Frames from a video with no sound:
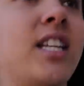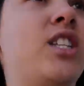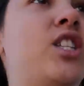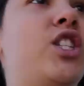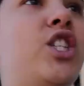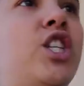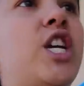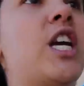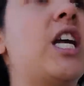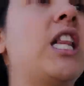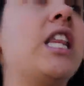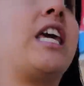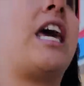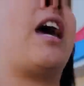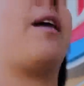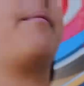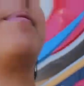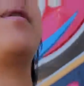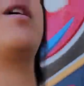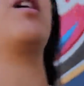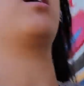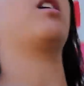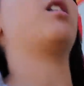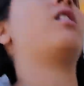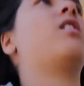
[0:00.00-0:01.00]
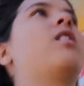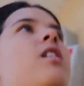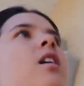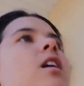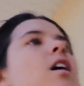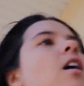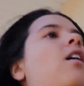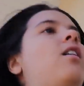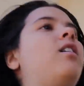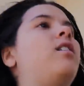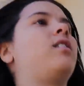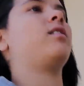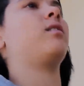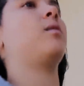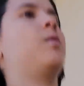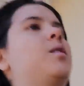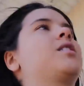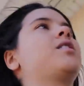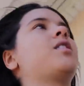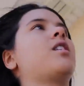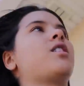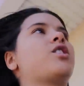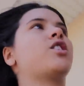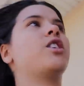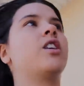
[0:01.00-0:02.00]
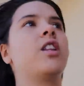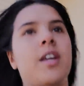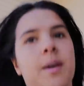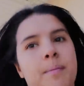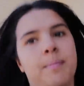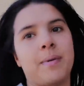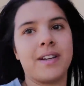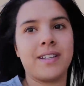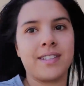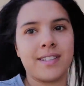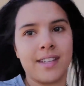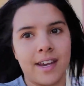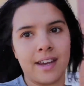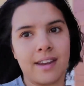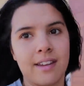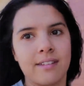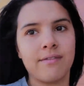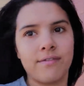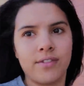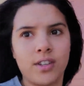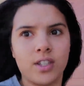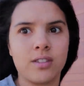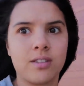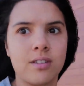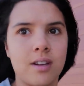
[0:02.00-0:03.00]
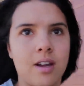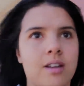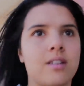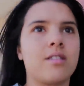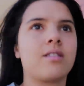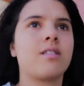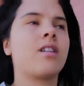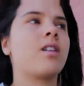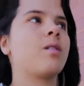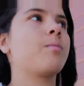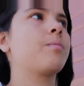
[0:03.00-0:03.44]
and chilly up here. It wasn't chilly, but it's like, it feels nicer